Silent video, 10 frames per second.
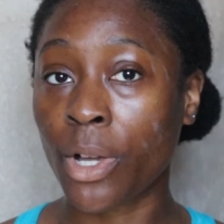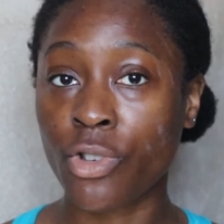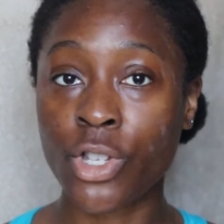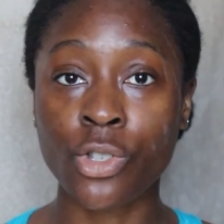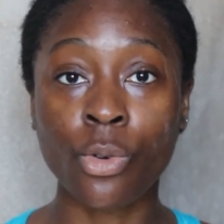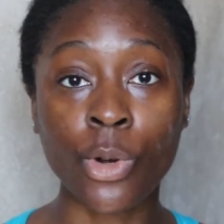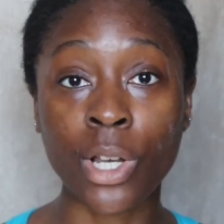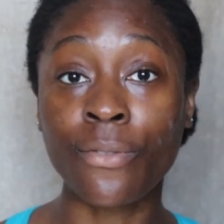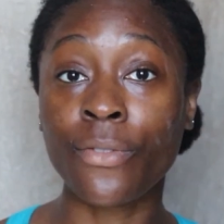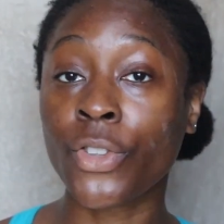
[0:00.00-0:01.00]
Hydration
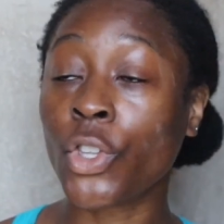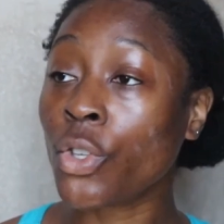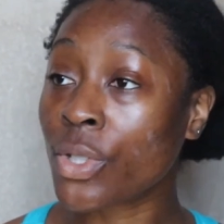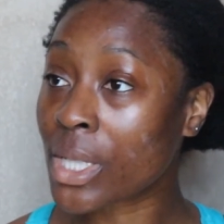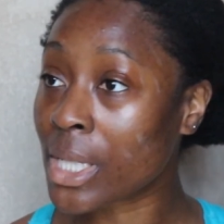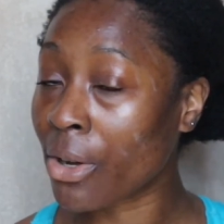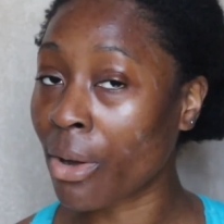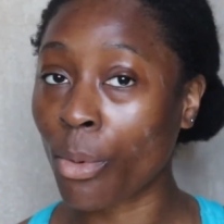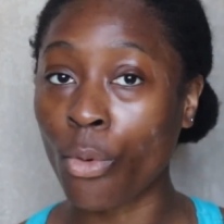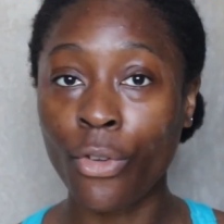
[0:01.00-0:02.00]
Oil Infused
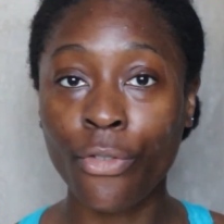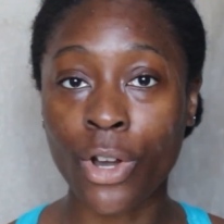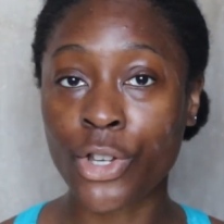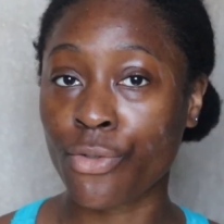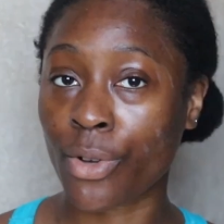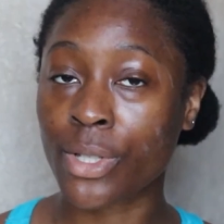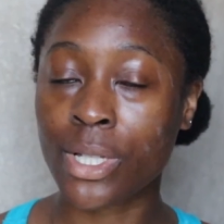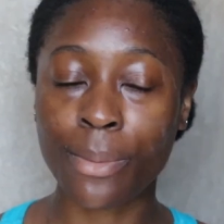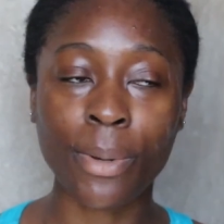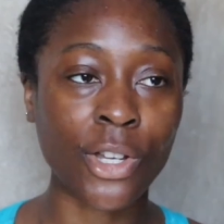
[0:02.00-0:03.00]
Serum, or the Fresh Rose
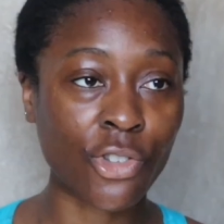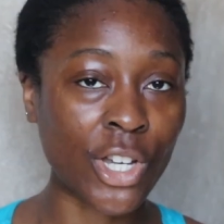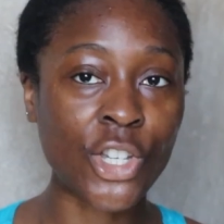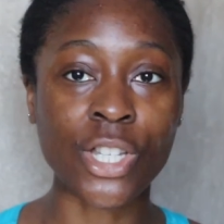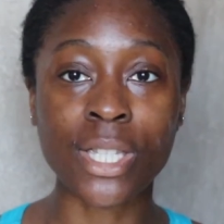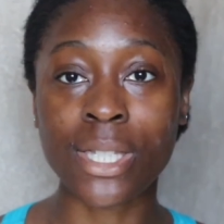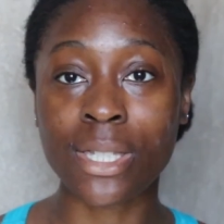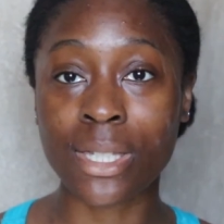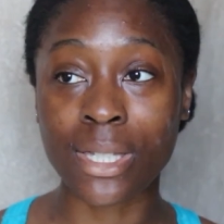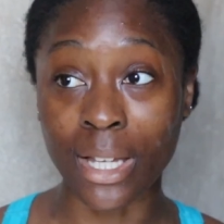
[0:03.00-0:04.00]
Deep Hydration
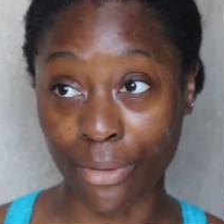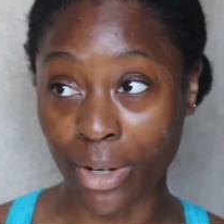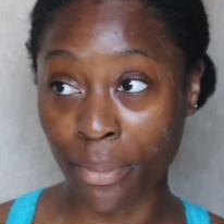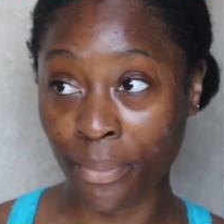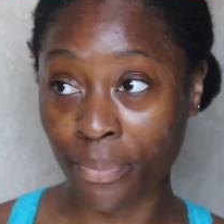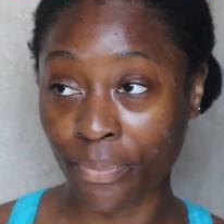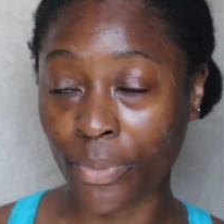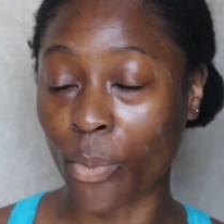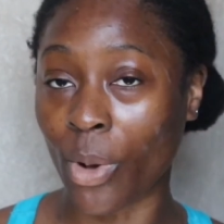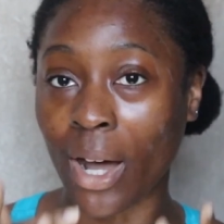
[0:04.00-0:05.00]
Serum,
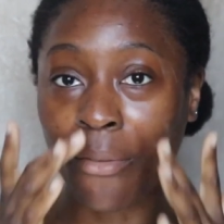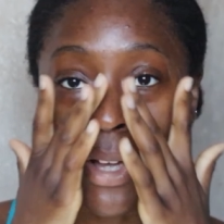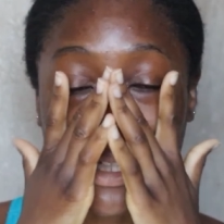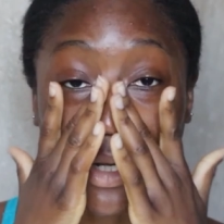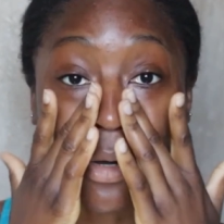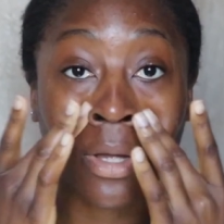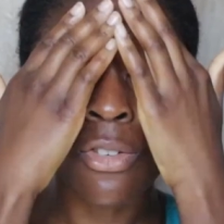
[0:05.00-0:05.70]
wow, that's a lot.